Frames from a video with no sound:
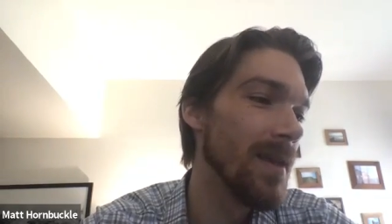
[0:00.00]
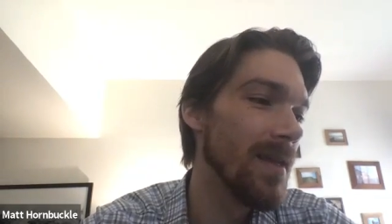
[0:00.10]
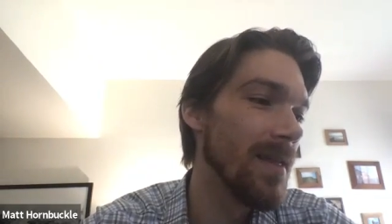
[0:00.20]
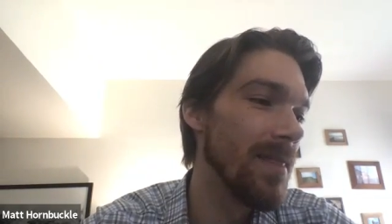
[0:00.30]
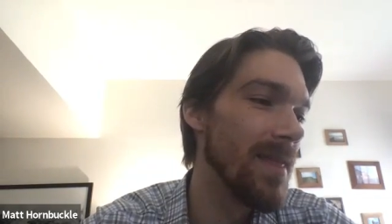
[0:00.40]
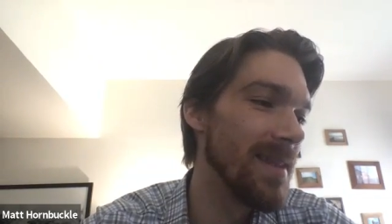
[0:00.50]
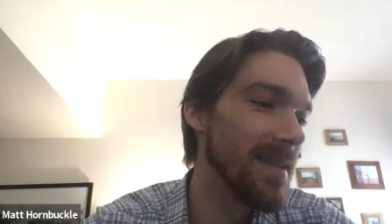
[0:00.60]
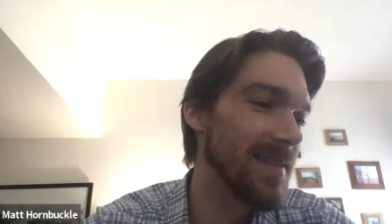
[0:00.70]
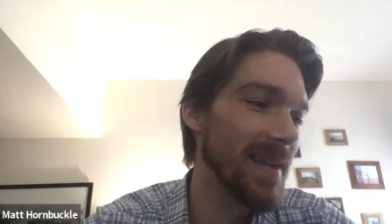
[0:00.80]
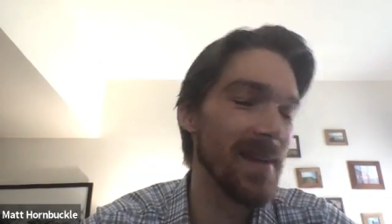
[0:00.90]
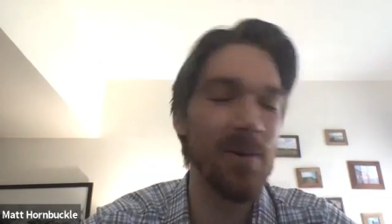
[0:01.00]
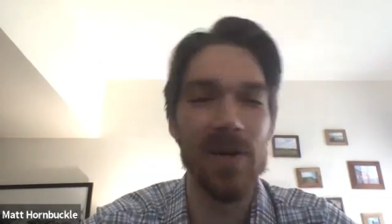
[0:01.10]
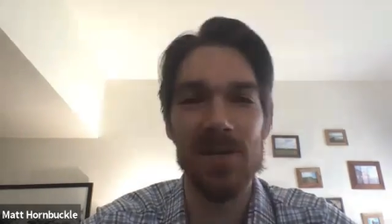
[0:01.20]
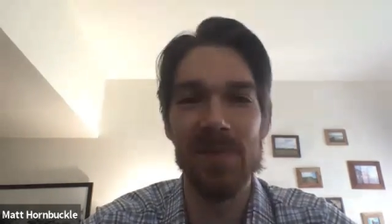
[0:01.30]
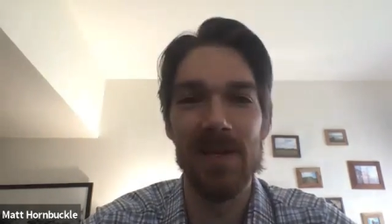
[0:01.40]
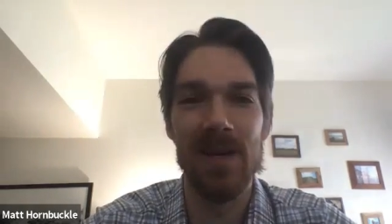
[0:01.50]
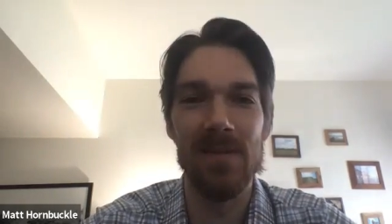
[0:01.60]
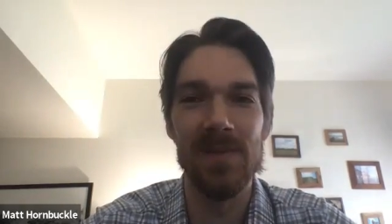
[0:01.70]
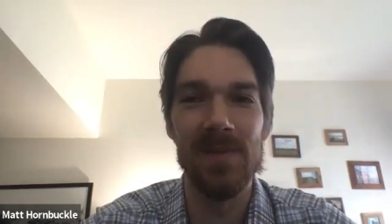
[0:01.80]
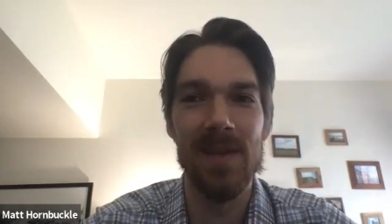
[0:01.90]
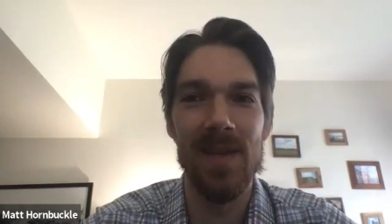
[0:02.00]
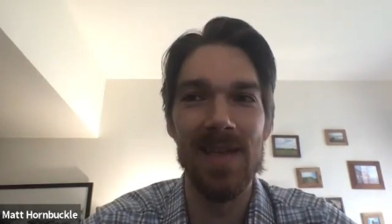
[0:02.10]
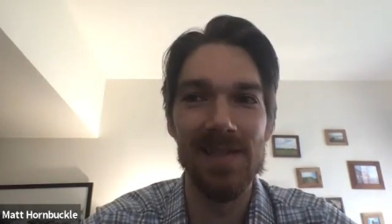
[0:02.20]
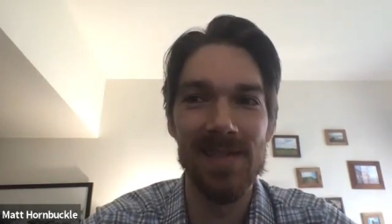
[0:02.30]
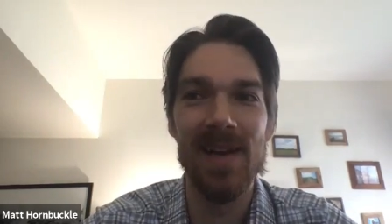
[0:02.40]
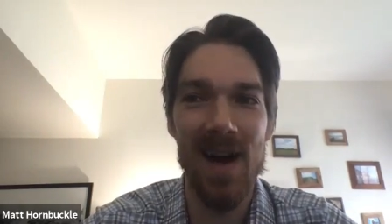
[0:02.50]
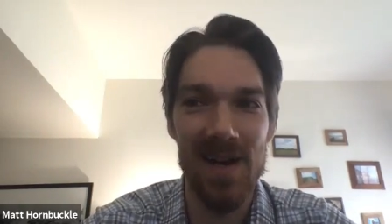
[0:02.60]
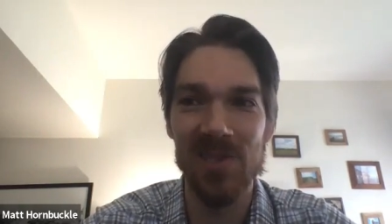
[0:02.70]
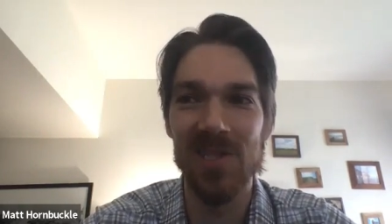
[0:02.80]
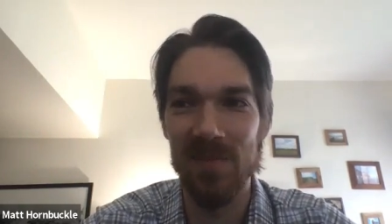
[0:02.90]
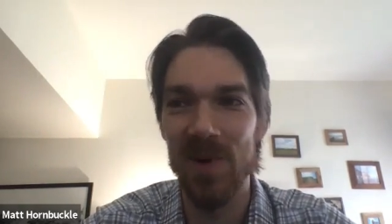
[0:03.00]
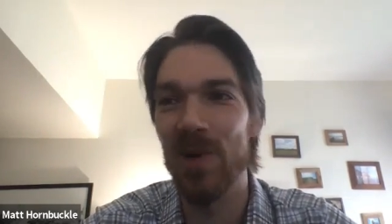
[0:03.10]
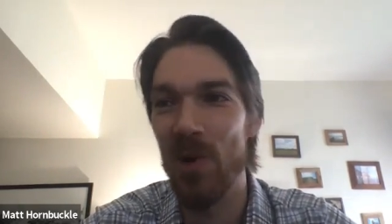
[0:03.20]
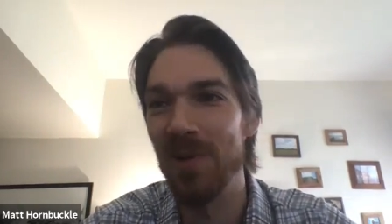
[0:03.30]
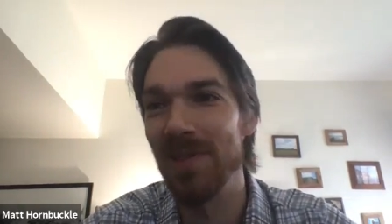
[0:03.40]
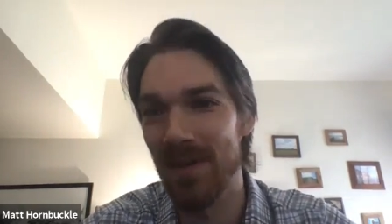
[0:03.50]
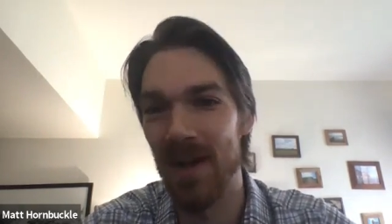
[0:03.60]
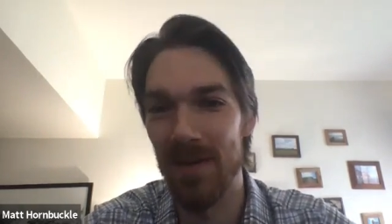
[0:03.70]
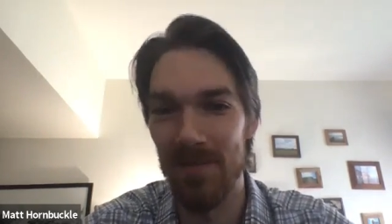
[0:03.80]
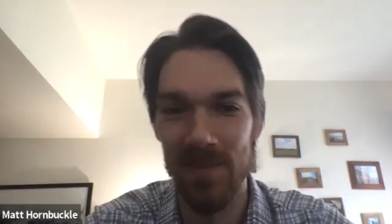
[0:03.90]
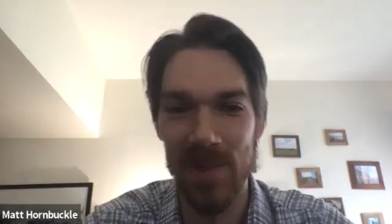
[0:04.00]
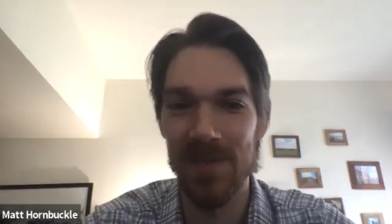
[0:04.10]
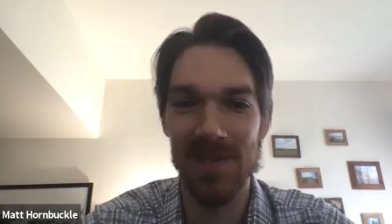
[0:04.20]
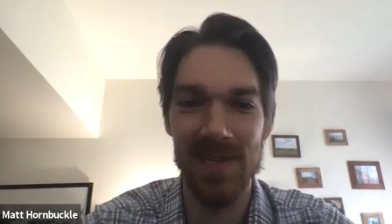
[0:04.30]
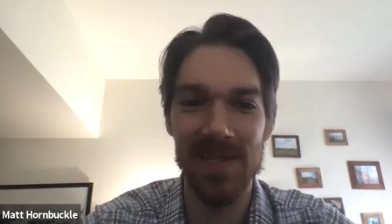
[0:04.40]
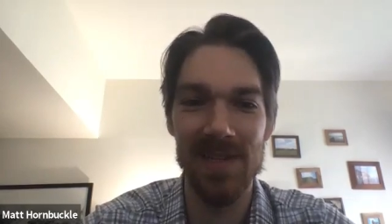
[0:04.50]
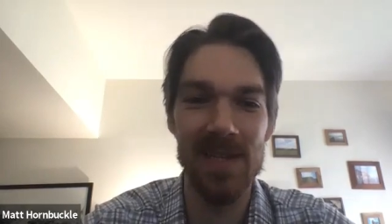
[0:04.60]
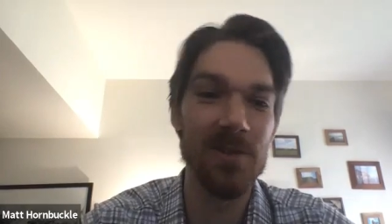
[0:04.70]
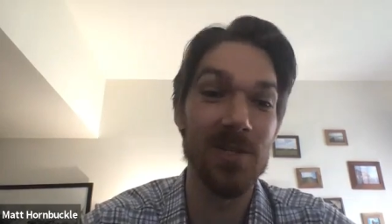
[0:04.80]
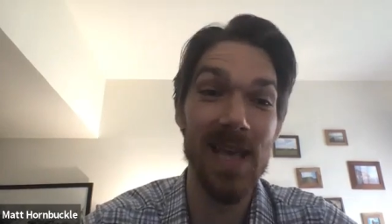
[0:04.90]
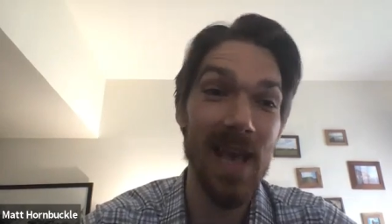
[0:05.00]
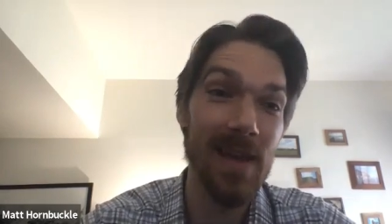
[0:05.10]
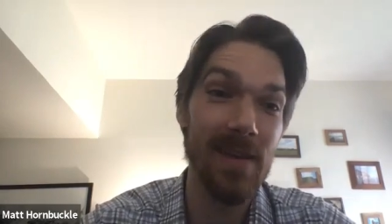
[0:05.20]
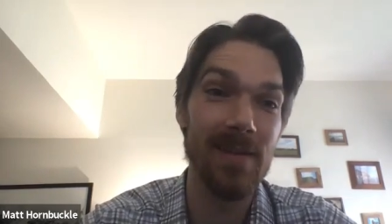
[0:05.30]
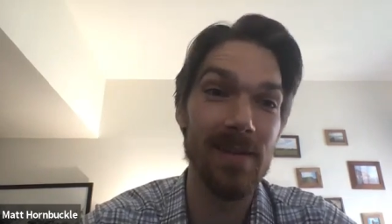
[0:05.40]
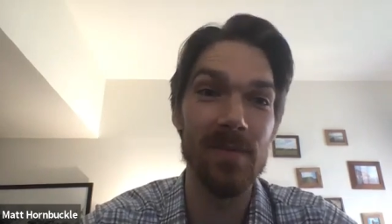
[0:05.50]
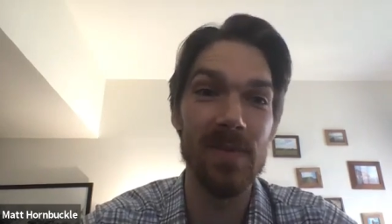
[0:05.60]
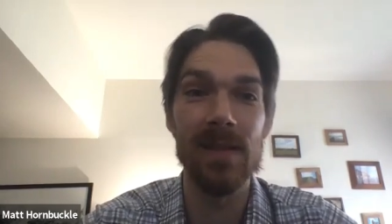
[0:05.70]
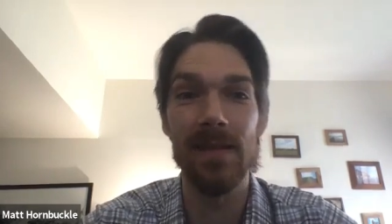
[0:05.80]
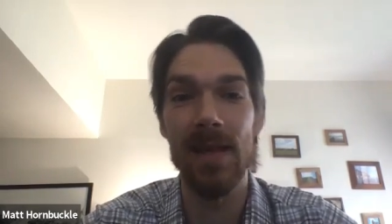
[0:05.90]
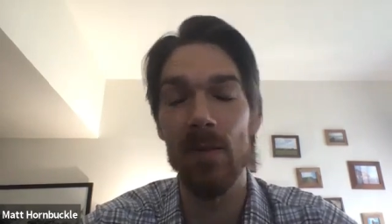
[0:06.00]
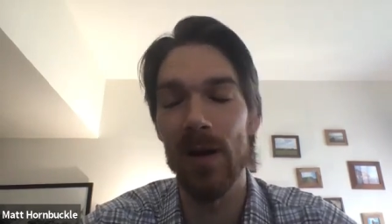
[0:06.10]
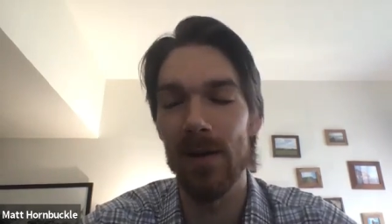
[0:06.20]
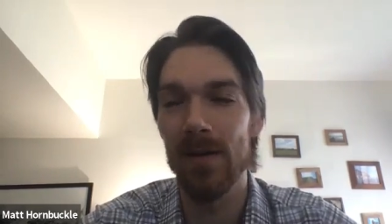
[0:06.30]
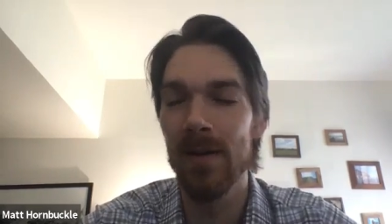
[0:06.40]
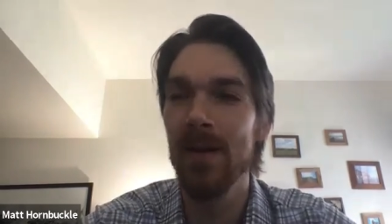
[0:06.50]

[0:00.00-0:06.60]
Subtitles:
Then the second question becomes, is the customer going to come, right? Just because he or she can doesn't mean that they will.